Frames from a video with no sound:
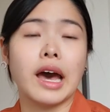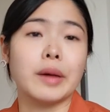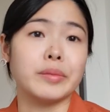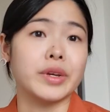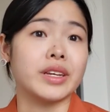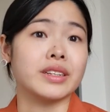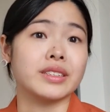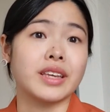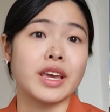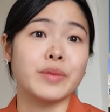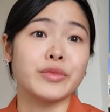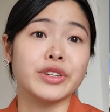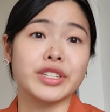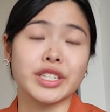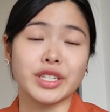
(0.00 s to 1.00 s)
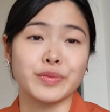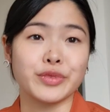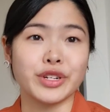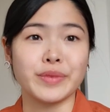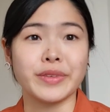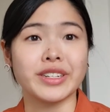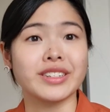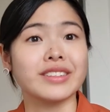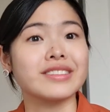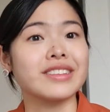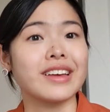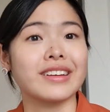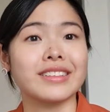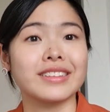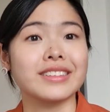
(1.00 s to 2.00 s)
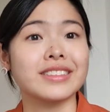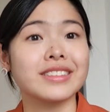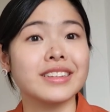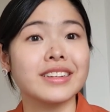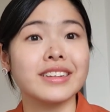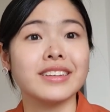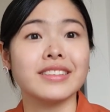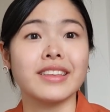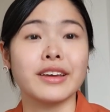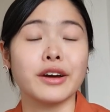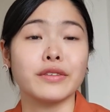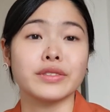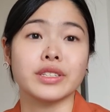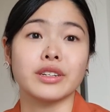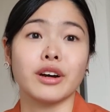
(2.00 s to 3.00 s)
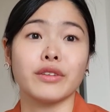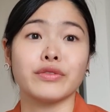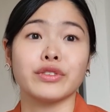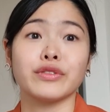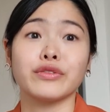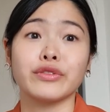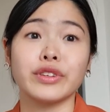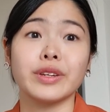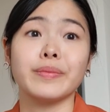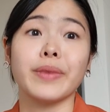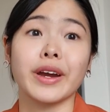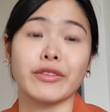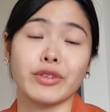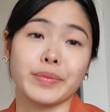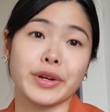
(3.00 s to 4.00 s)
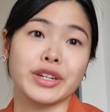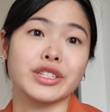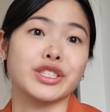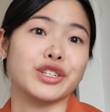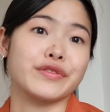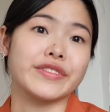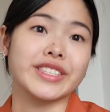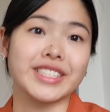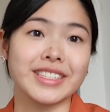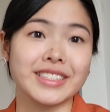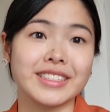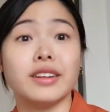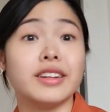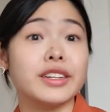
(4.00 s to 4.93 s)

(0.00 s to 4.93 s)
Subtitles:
And because Cambridge is pretty much a cycling city, they often offer free bike repair services.